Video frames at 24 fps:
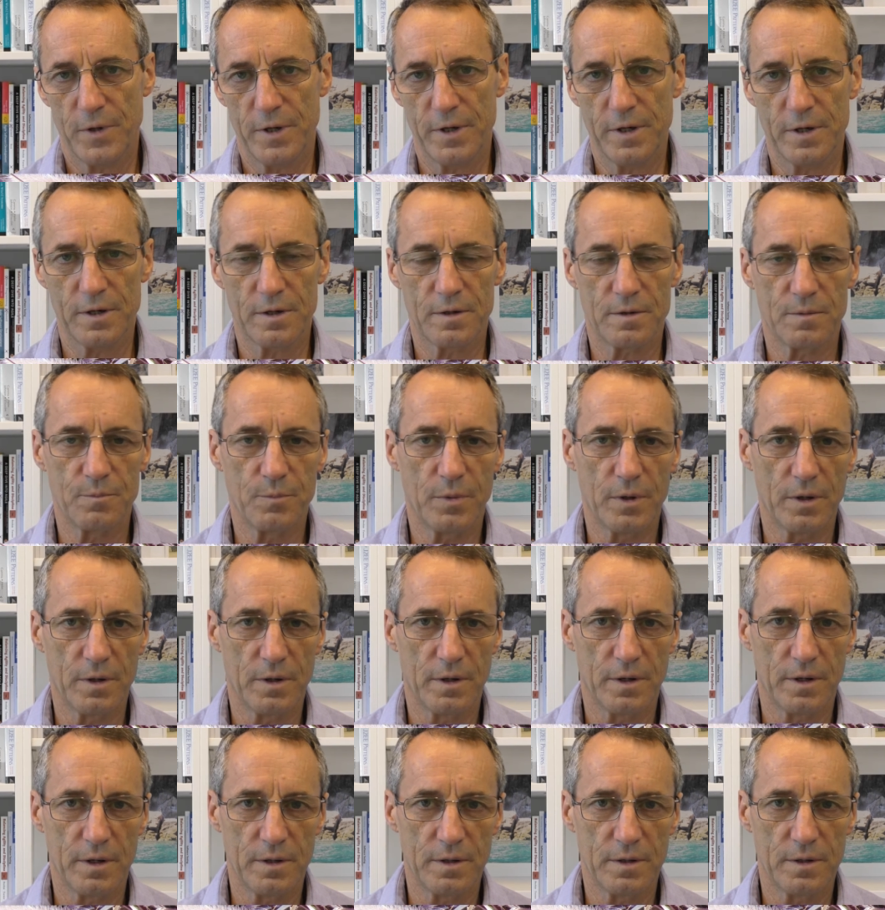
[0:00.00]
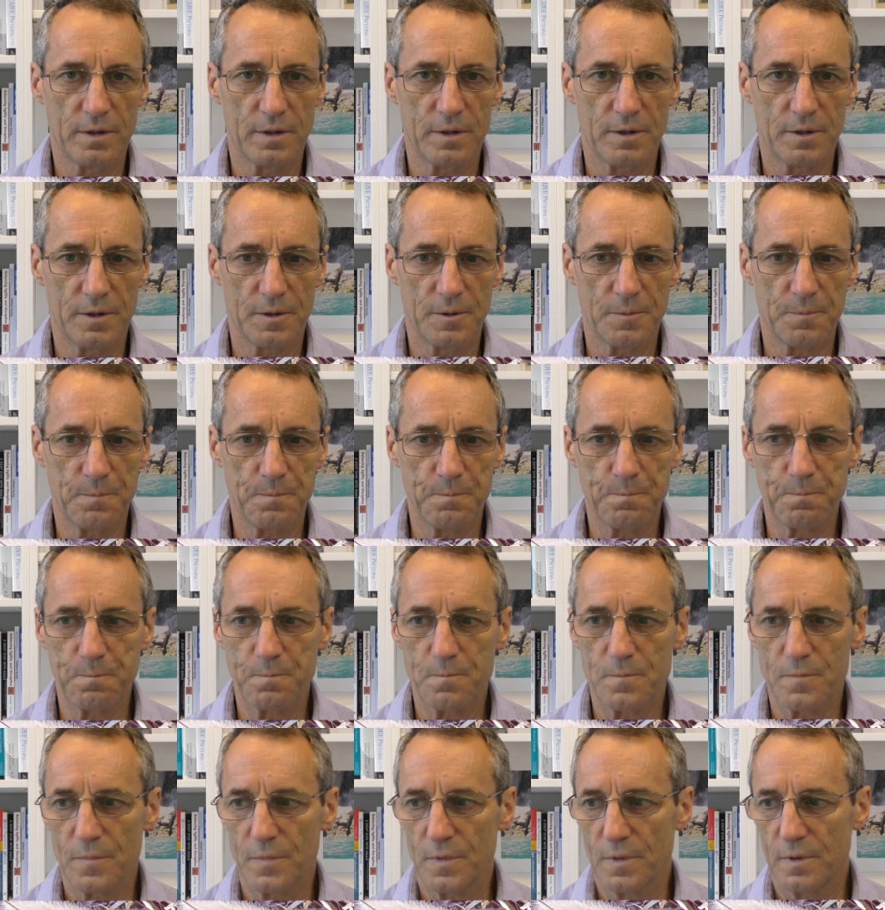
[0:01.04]
headed by um,
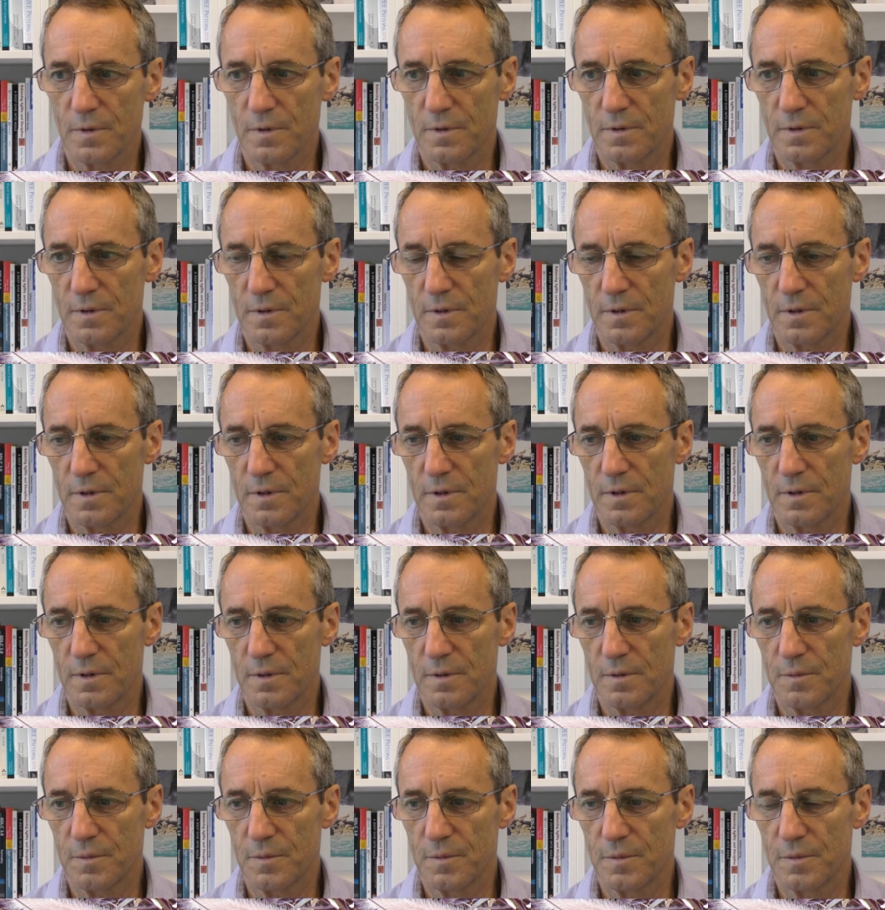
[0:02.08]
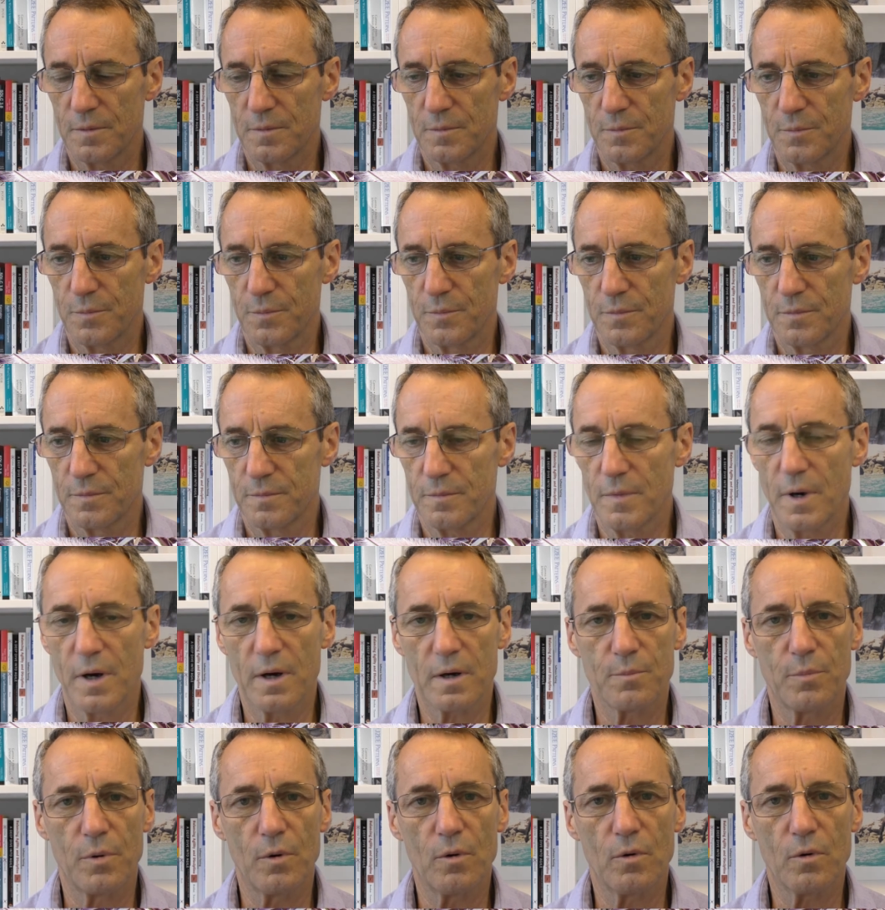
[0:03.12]
uh,
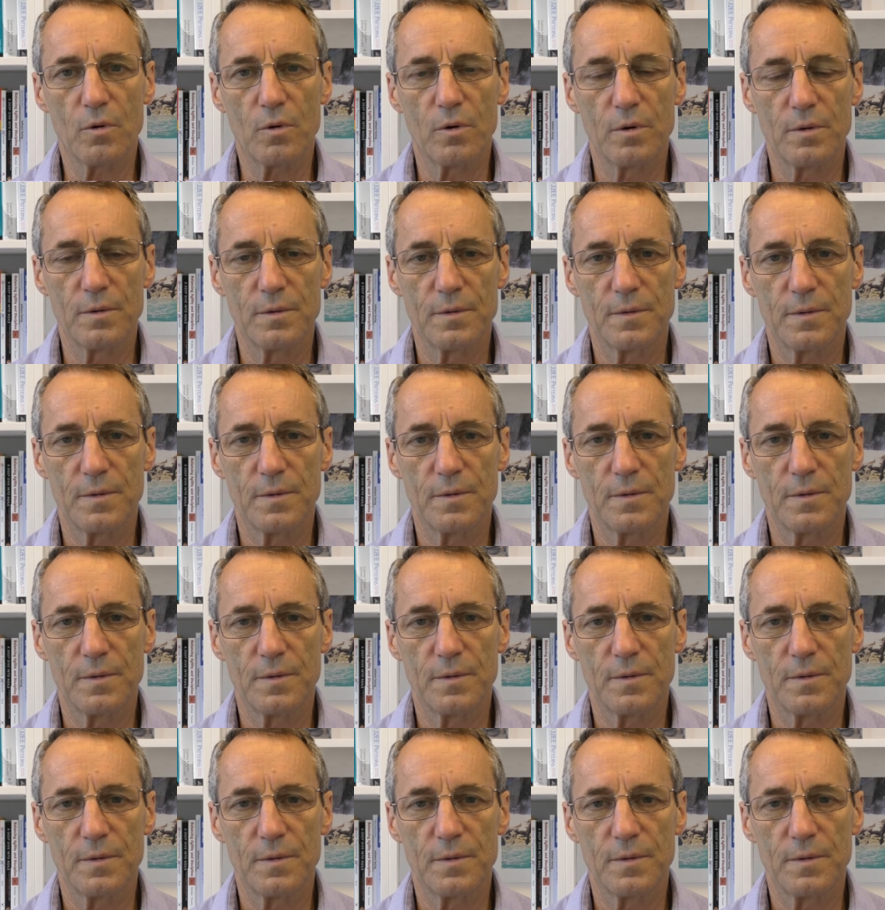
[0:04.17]
Mark Paulk,